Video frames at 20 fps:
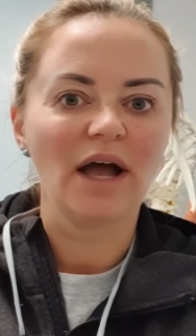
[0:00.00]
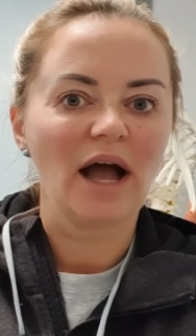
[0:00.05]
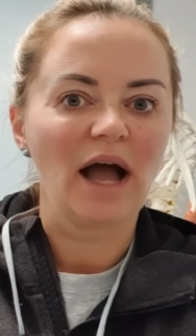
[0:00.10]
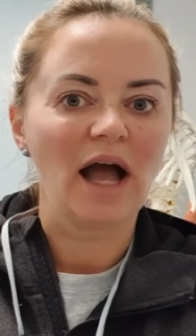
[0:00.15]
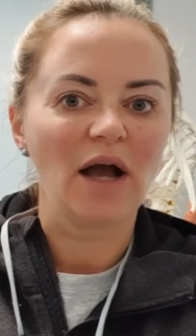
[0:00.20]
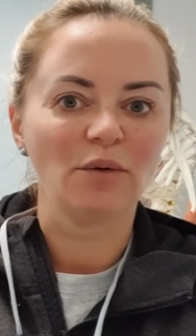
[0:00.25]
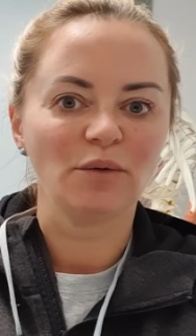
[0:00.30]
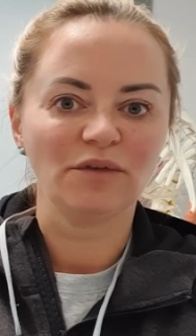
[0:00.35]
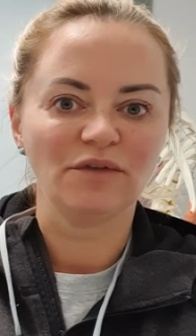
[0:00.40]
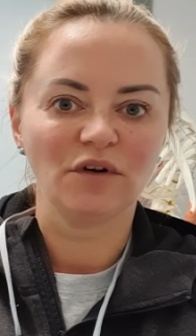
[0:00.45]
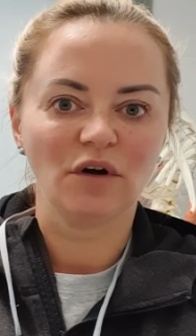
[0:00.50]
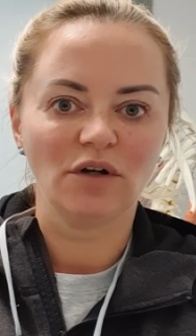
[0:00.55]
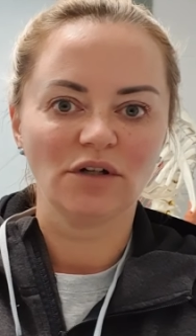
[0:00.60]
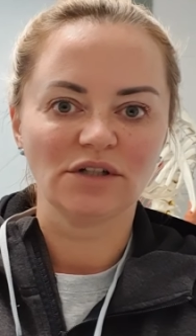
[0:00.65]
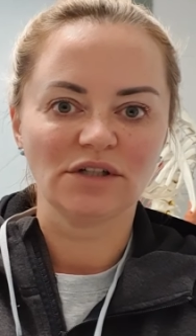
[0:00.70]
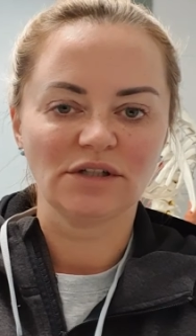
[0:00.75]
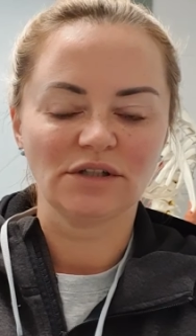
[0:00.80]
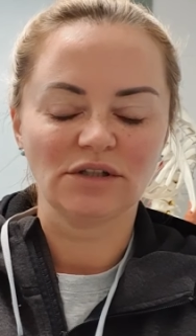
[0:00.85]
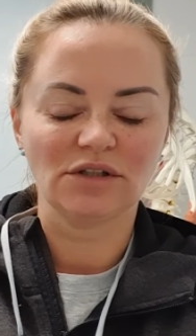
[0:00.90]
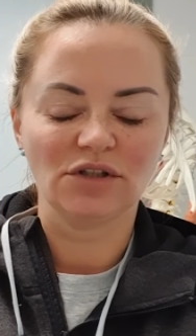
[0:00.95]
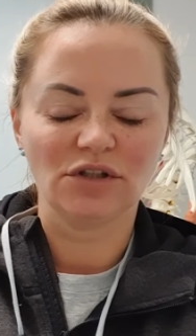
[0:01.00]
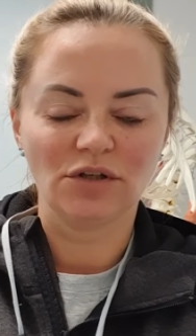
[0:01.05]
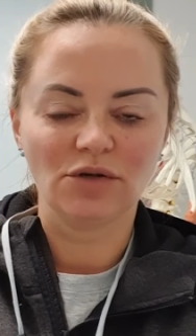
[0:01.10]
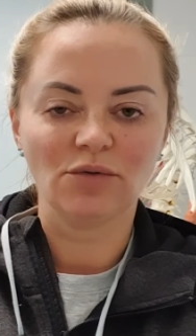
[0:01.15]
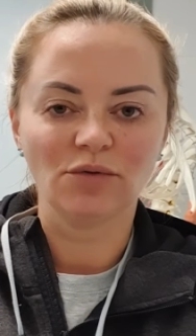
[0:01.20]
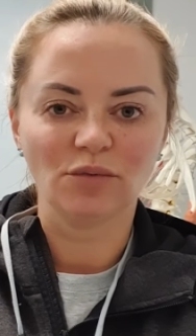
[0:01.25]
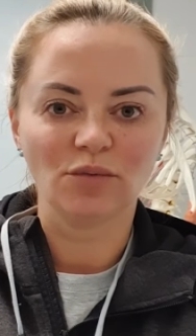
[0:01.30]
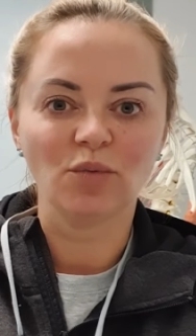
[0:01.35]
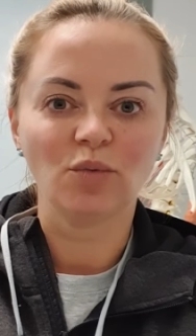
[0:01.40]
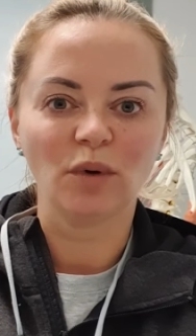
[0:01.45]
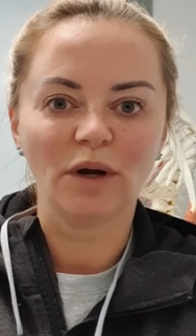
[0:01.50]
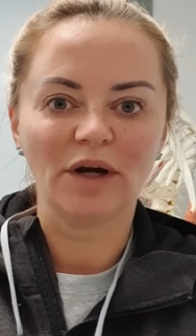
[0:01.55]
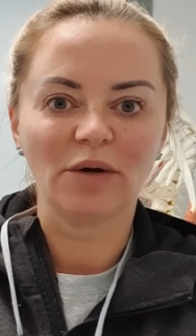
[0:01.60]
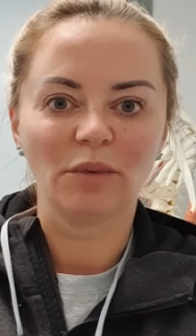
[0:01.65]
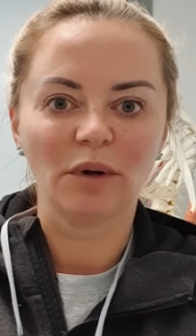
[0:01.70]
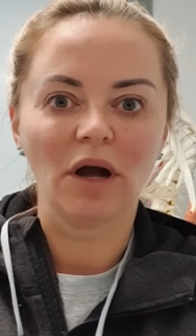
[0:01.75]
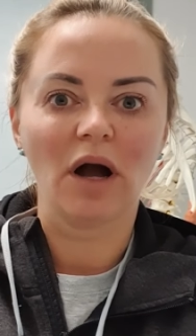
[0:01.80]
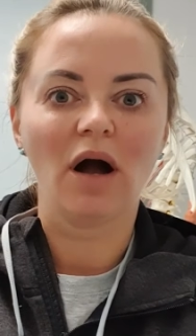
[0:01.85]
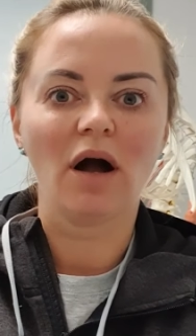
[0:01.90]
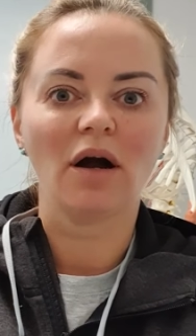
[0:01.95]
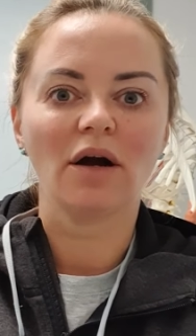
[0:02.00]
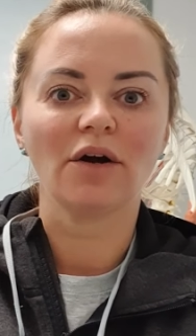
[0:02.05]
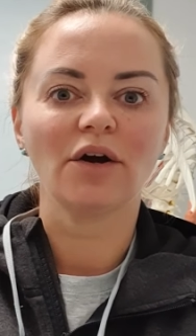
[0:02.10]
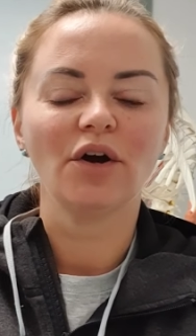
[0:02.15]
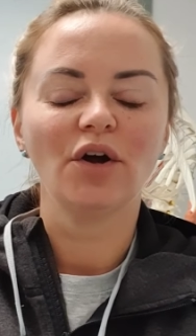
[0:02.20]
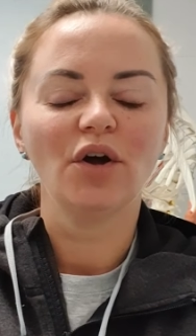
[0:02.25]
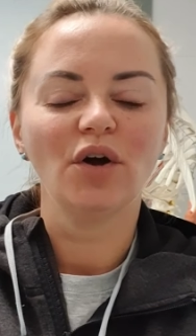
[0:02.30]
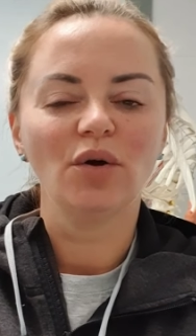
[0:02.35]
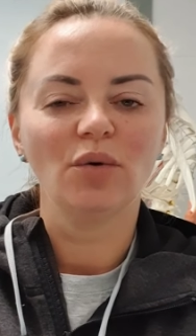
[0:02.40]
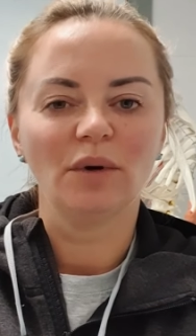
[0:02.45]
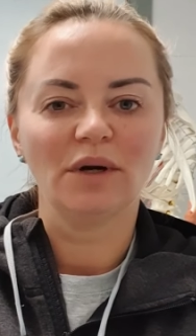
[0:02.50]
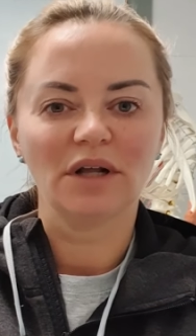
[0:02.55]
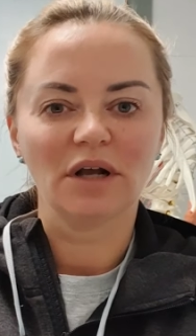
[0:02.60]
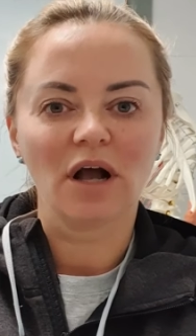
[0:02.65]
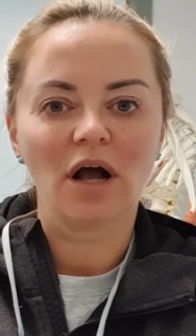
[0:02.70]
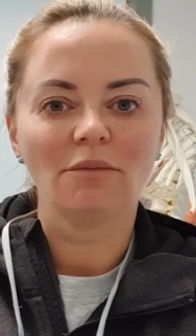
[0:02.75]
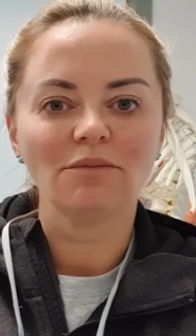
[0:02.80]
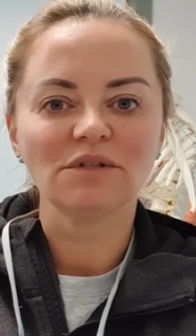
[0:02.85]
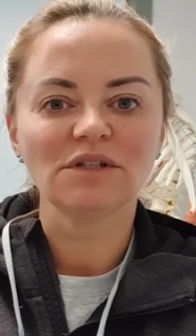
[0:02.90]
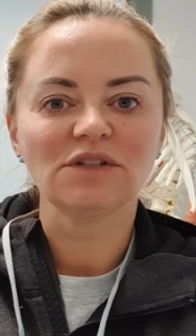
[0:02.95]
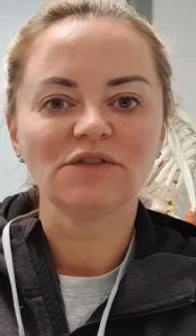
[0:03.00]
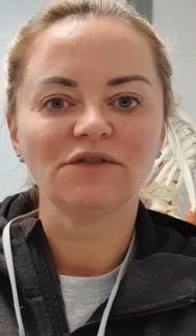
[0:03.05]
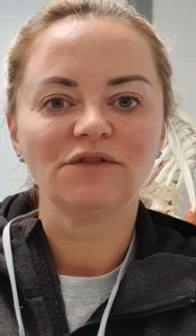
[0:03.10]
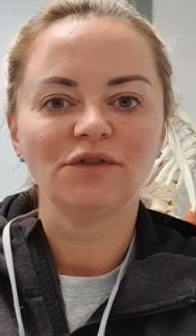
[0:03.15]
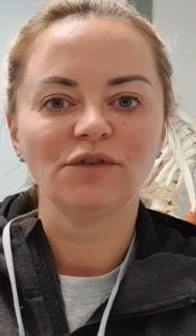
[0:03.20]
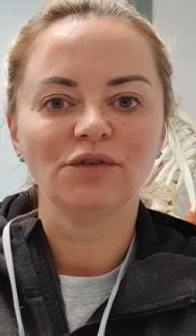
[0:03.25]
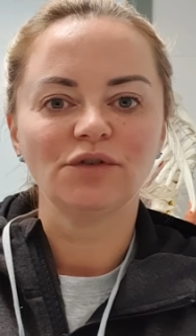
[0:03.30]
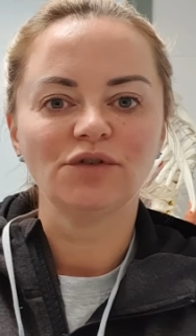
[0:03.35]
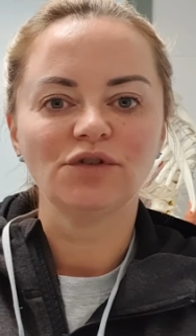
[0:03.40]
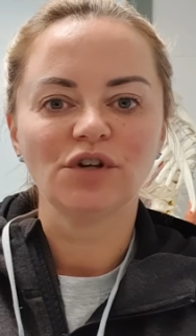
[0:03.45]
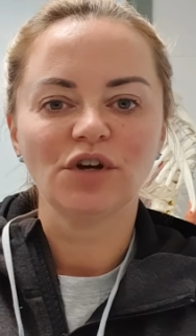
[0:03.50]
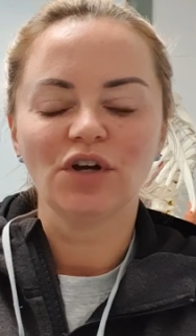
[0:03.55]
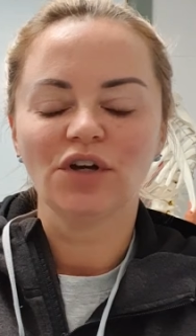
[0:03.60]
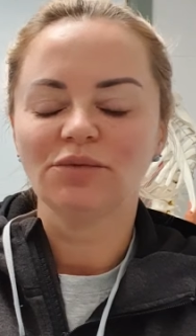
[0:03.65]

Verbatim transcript: how we've got to where we are when it comes to food,